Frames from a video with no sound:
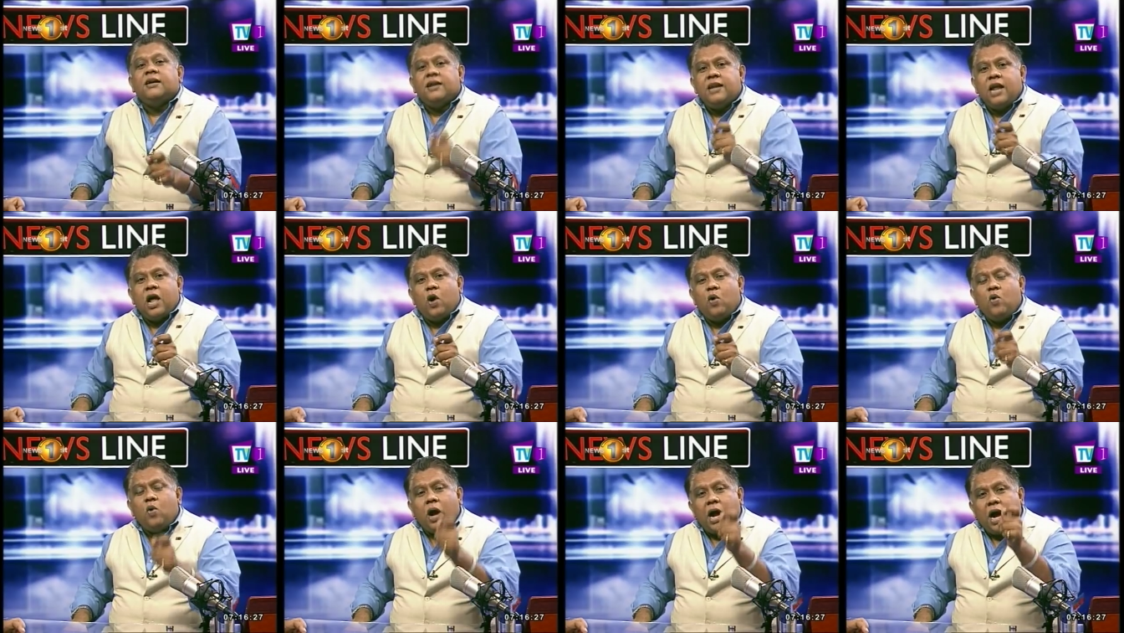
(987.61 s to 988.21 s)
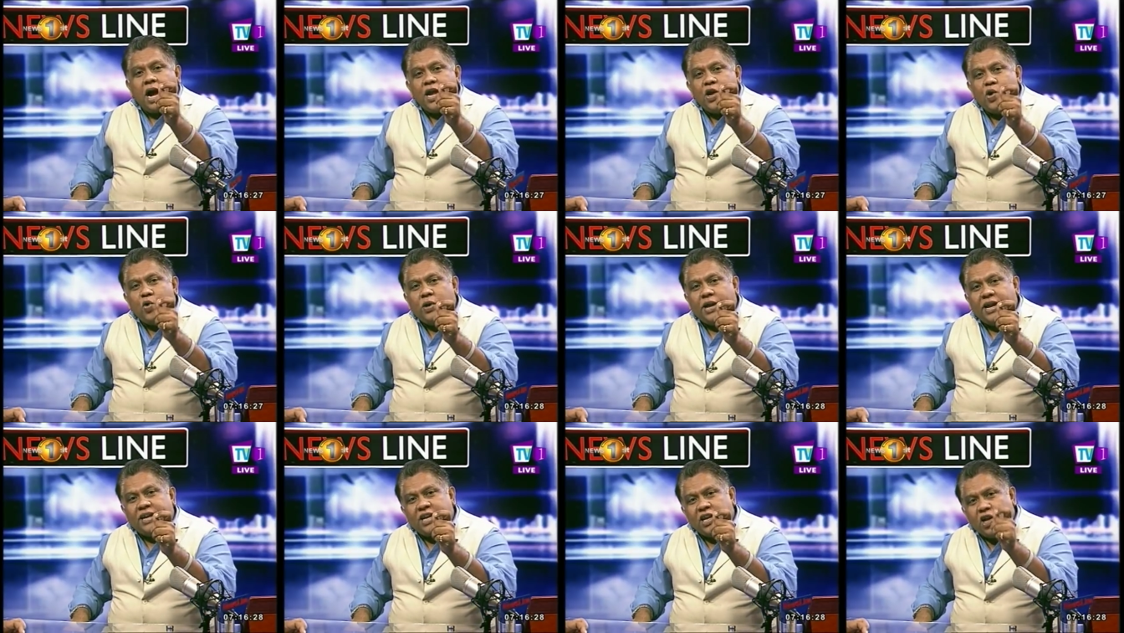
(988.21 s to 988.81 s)
Now, are you
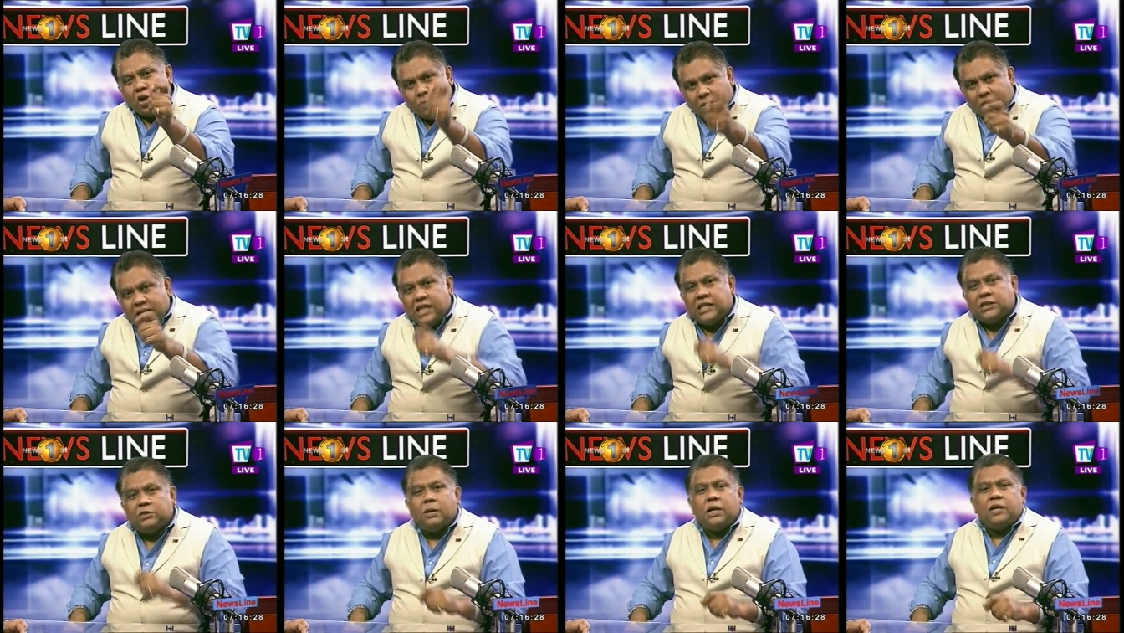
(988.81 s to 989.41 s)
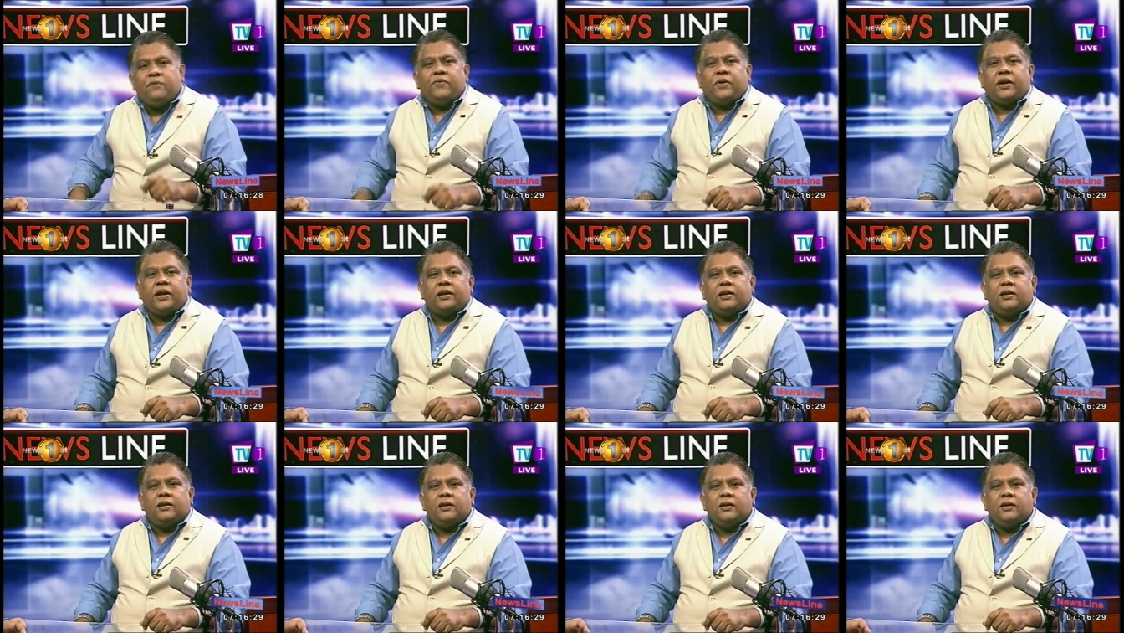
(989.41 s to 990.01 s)
getting your money's worth for it?